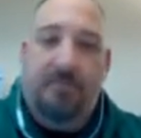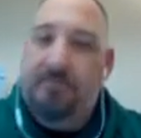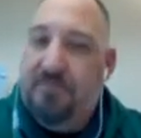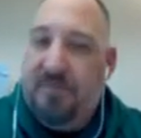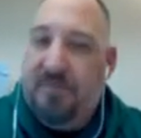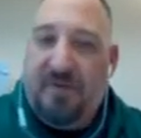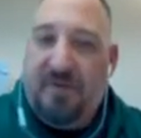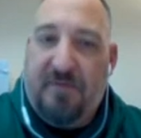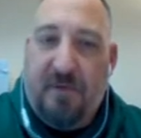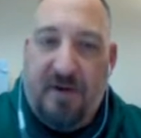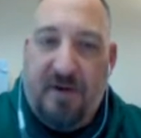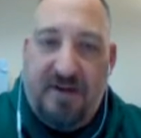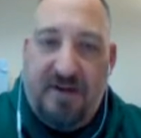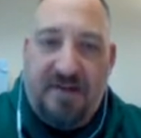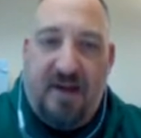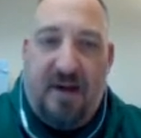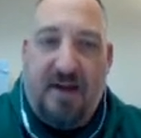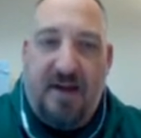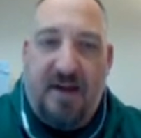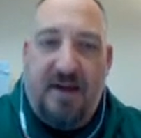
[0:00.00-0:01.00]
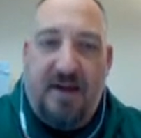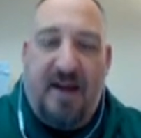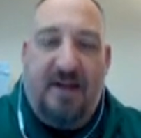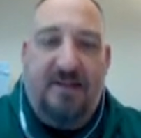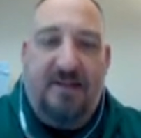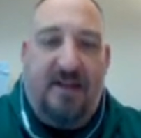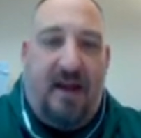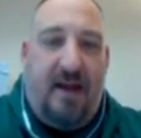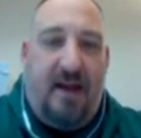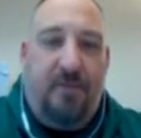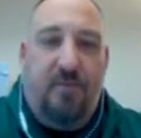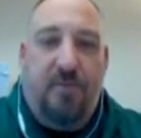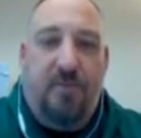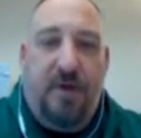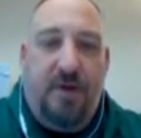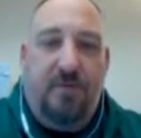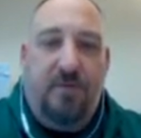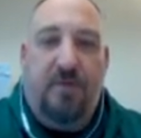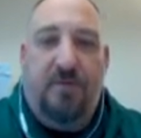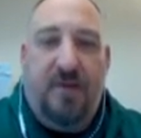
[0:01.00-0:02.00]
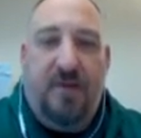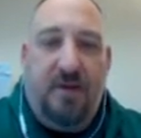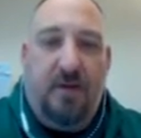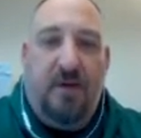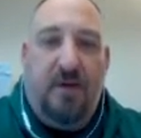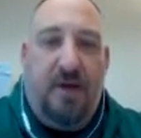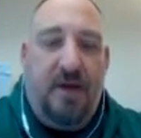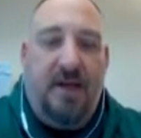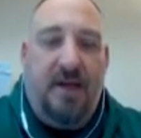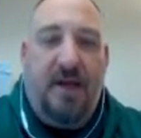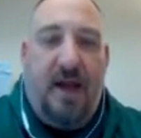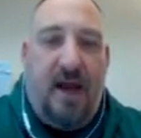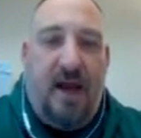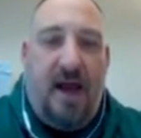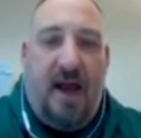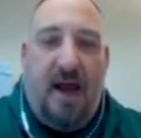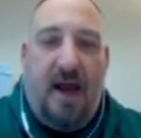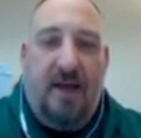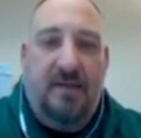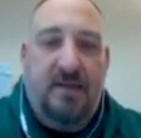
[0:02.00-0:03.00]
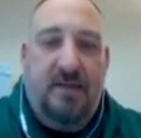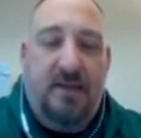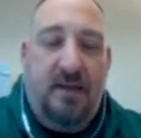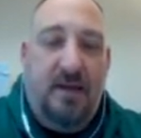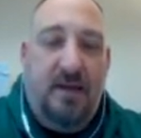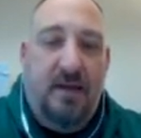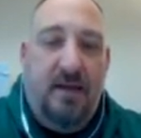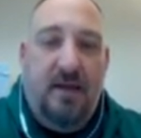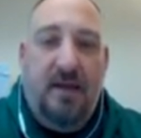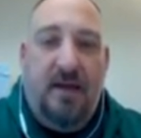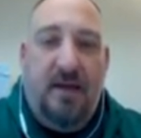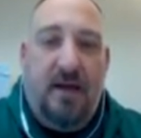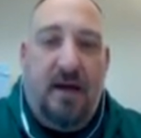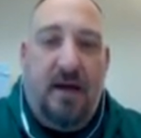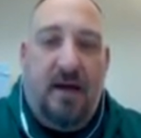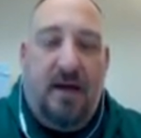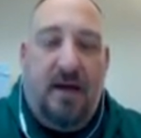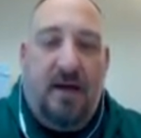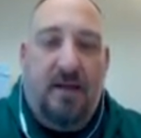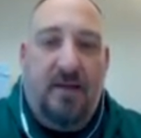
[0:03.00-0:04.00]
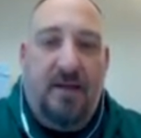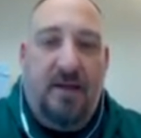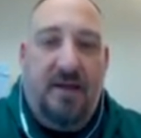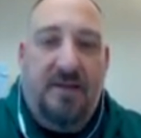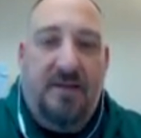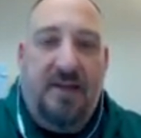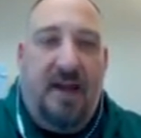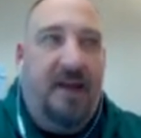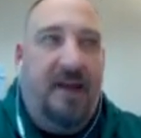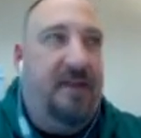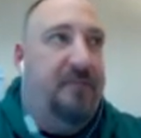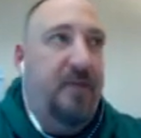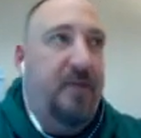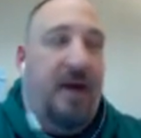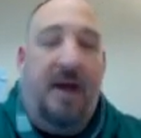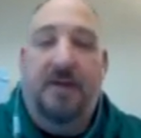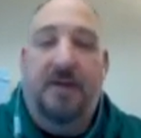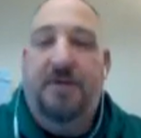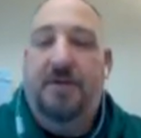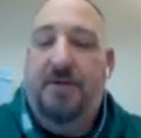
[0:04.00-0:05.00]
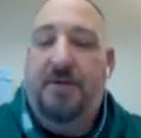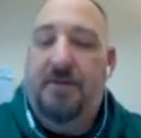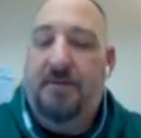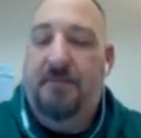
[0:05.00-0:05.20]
Look forward to talking to you next time. We will be looking at the executive branch.